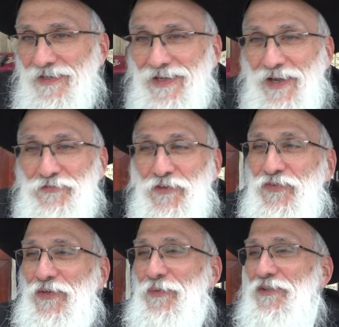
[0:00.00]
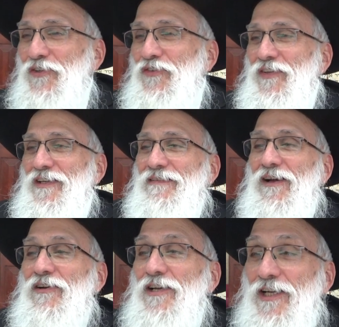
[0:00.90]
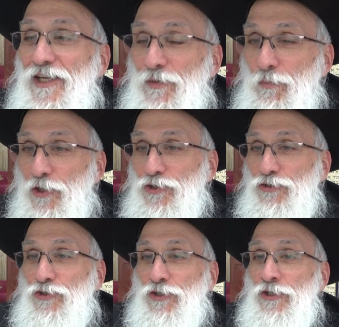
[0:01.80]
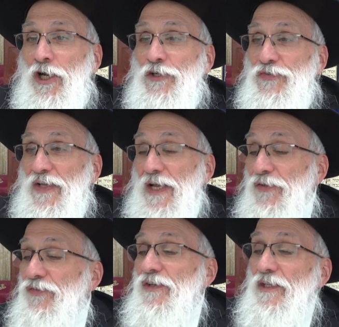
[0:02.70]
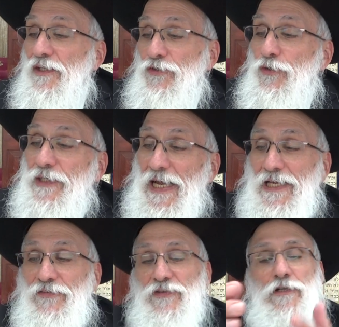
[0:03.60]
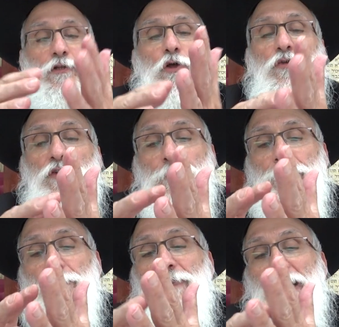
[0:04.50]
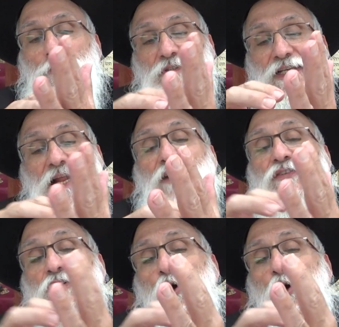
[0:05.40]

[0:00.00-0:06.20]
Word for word: Have to see what these things are. Moshe Shchonar says you can't even close up a barrel that has an